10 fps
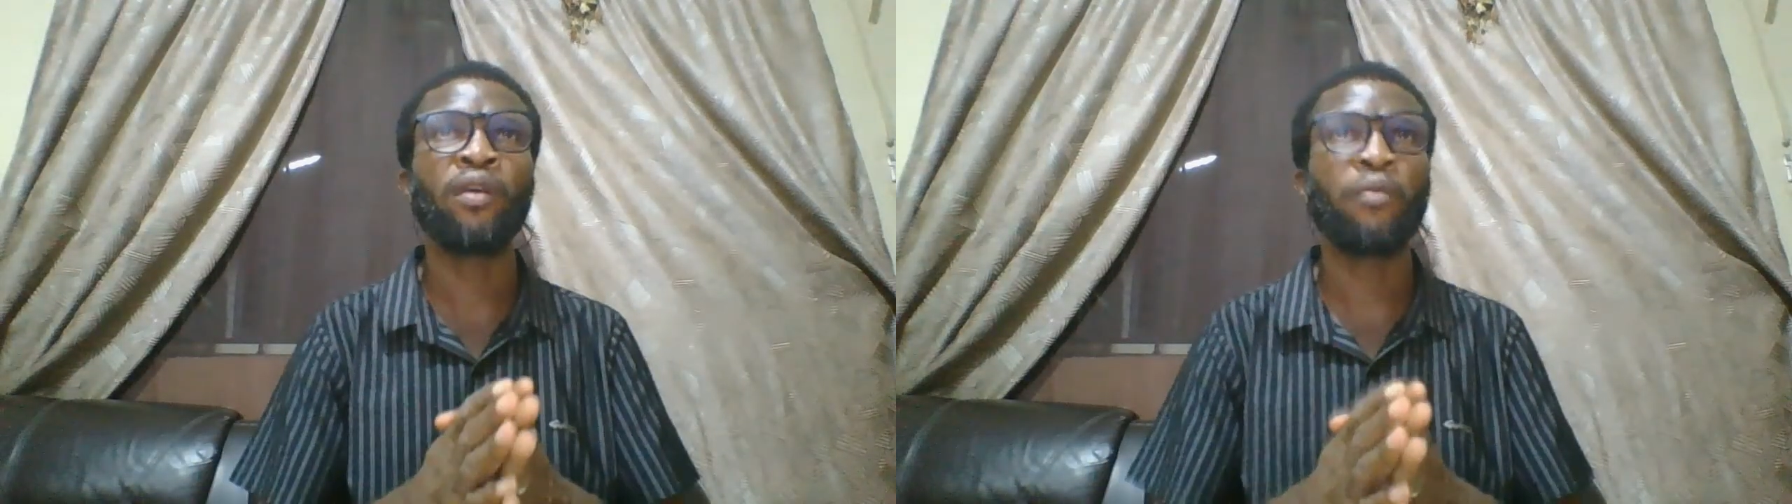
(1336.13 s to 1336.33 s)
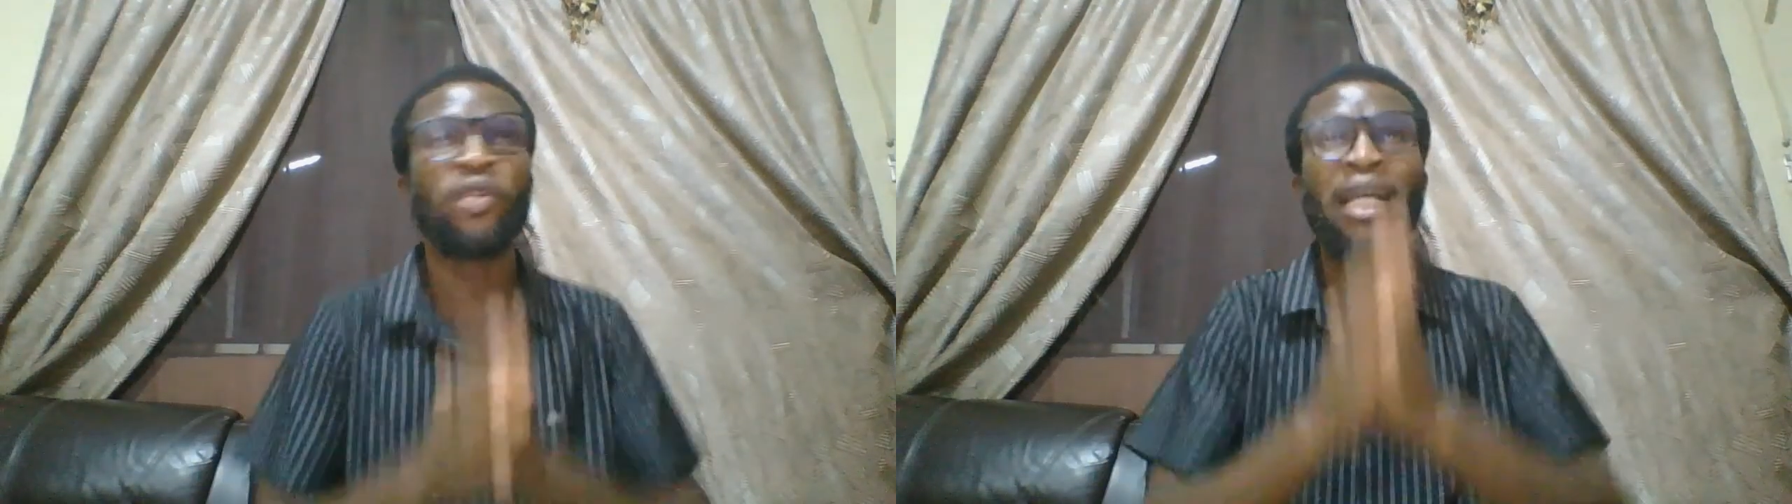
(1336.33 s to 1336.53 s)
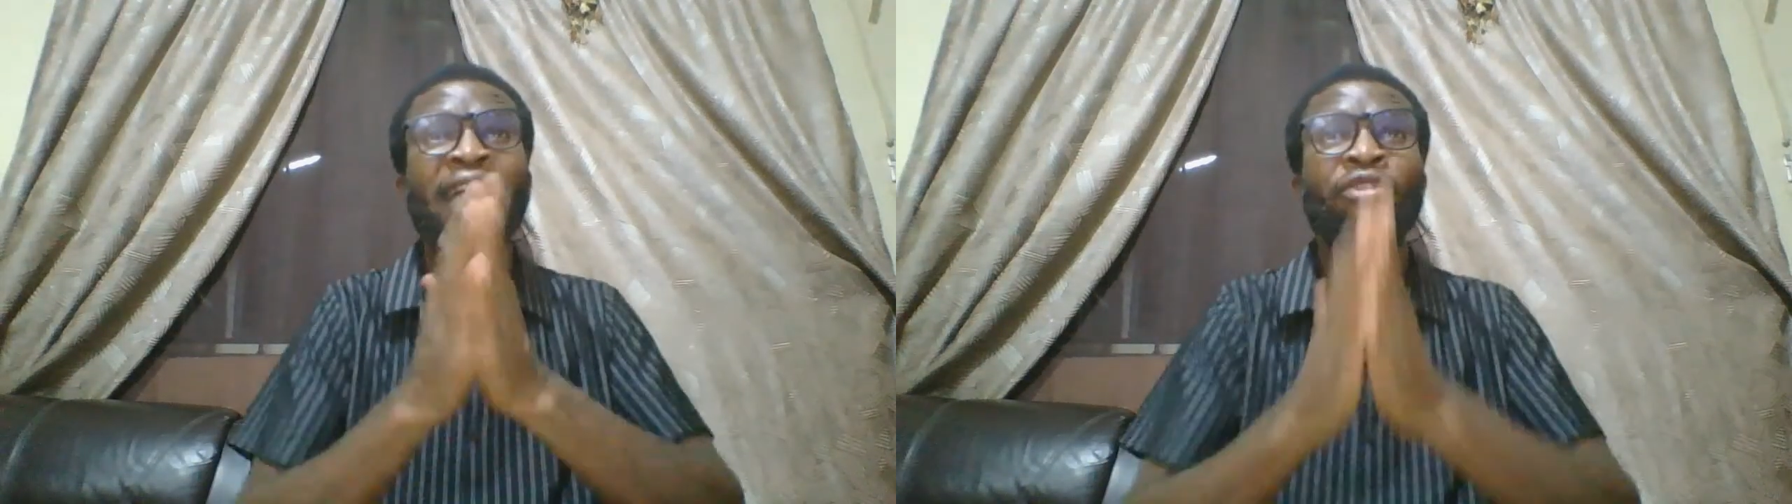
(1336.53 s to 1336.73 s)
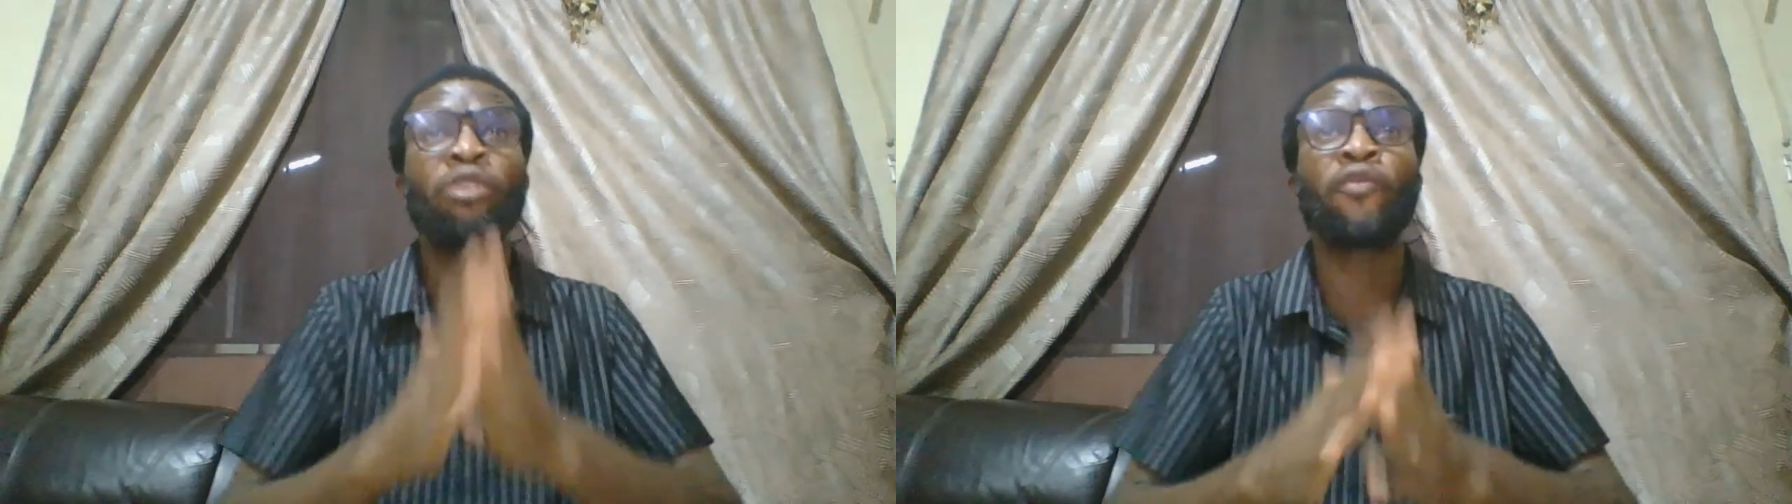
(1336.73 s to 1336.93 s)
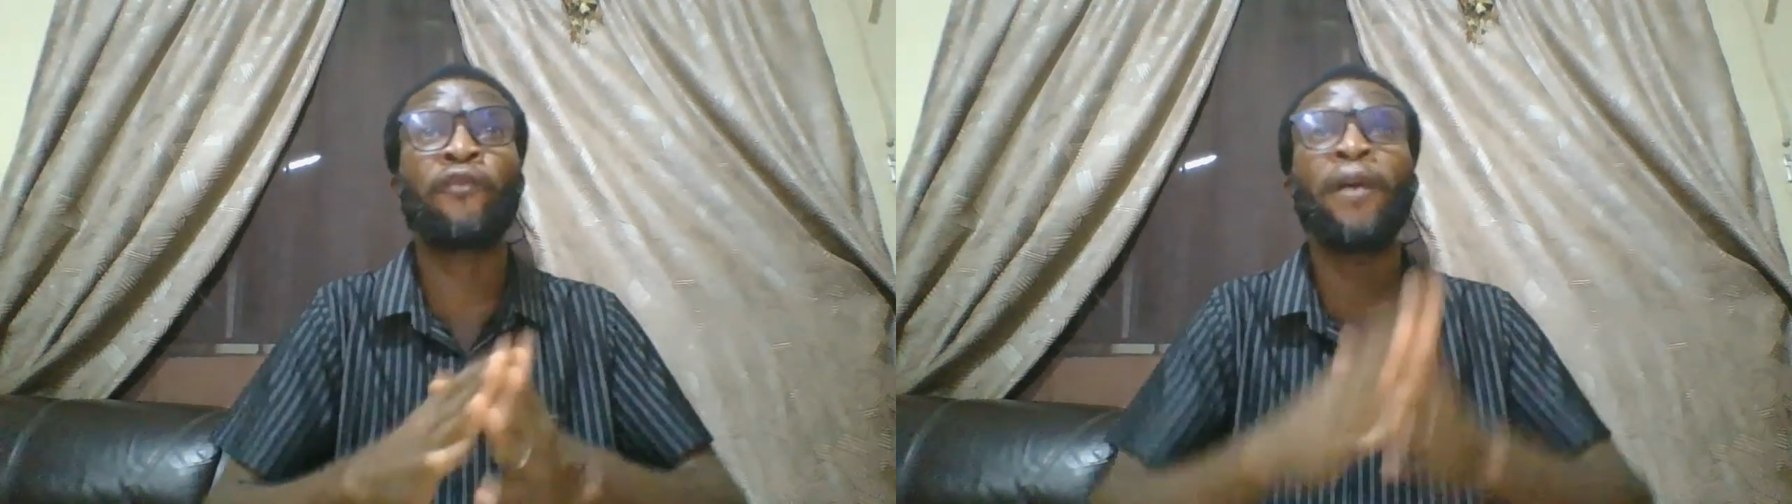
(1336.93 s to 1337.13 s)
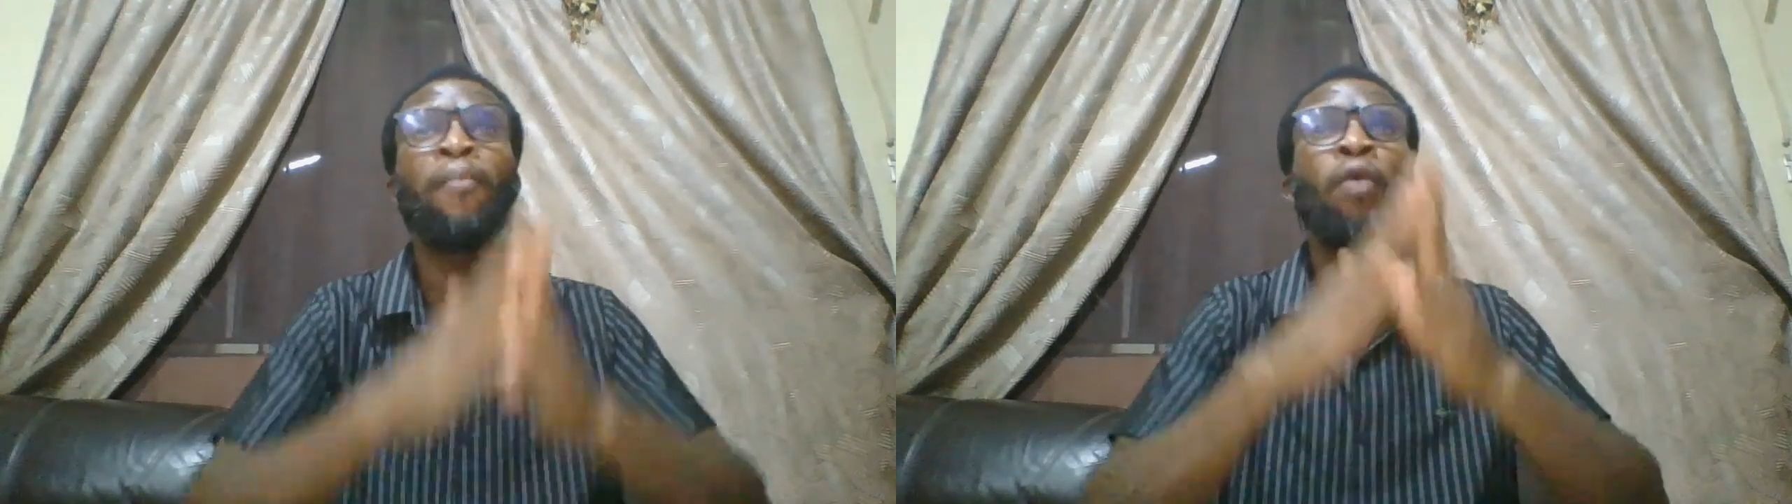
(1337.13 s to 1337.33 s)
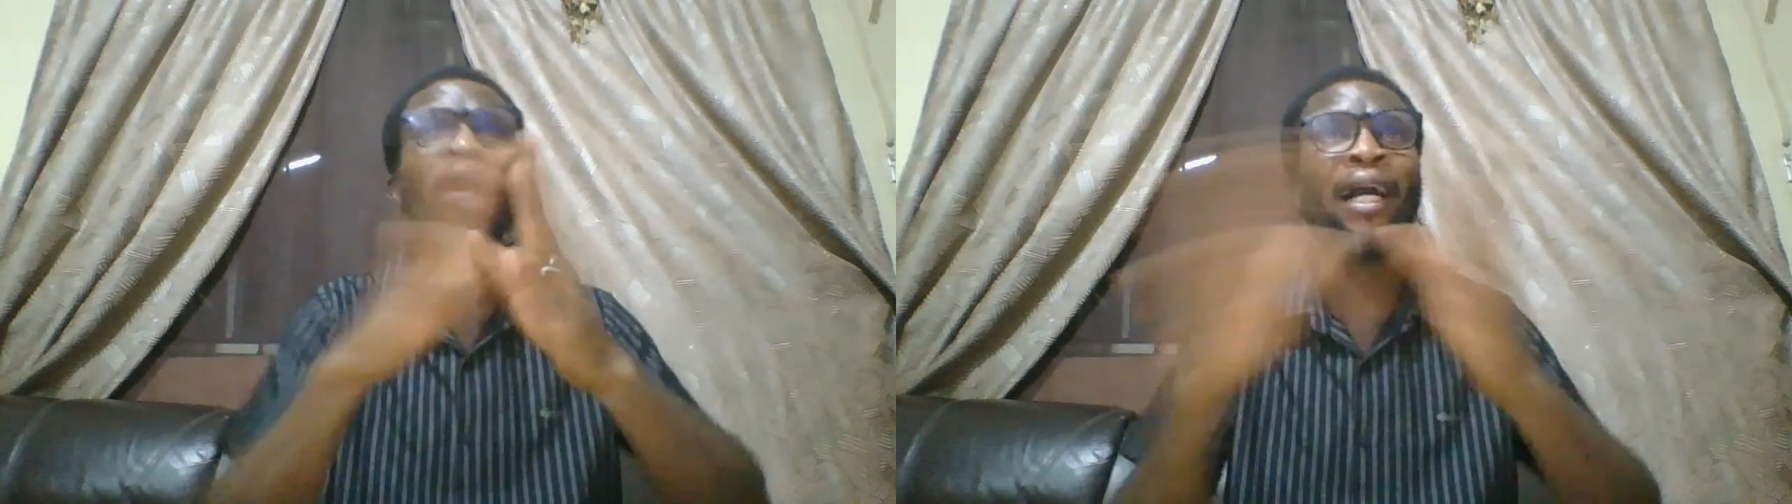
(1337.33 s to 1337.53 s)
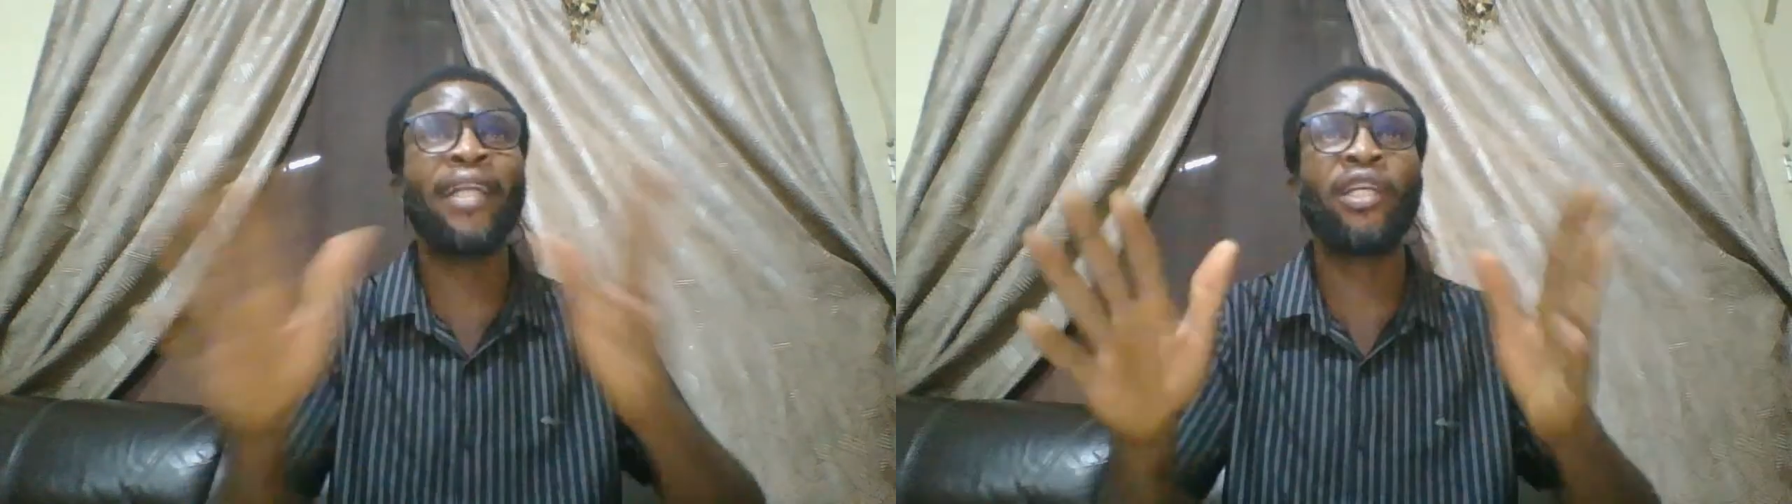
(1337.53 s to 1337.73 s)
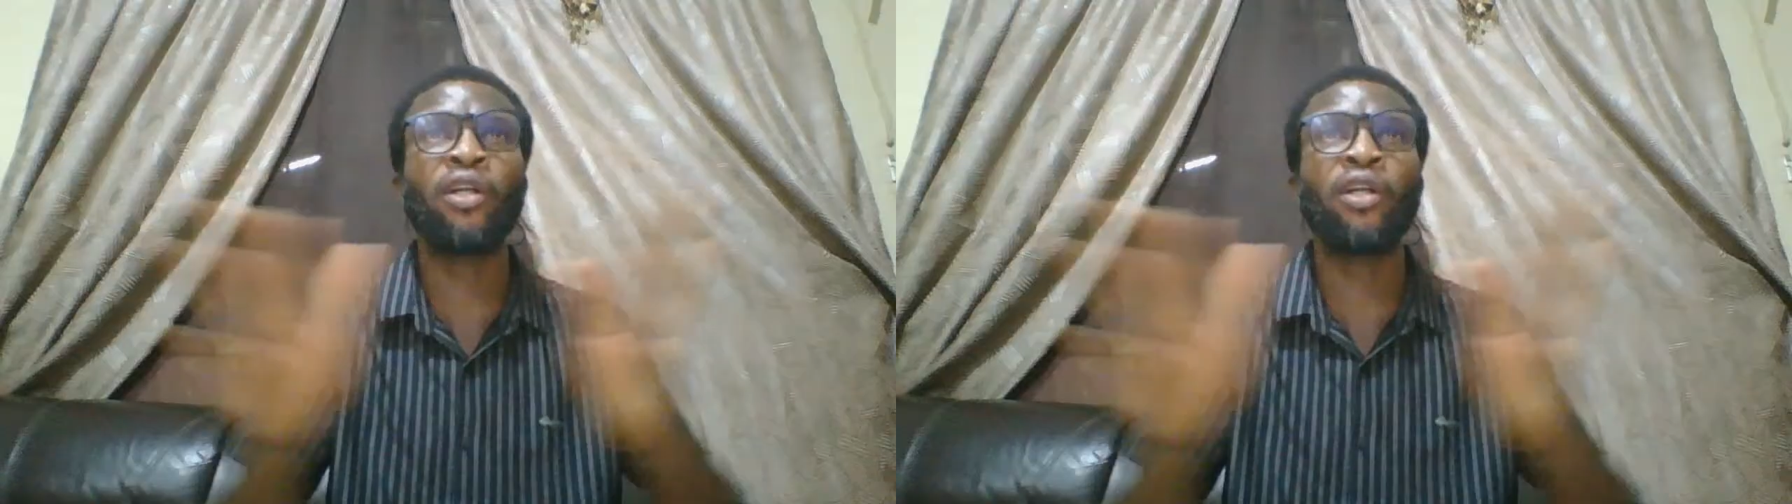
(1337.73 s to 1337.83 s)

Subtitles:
because I try to farm organic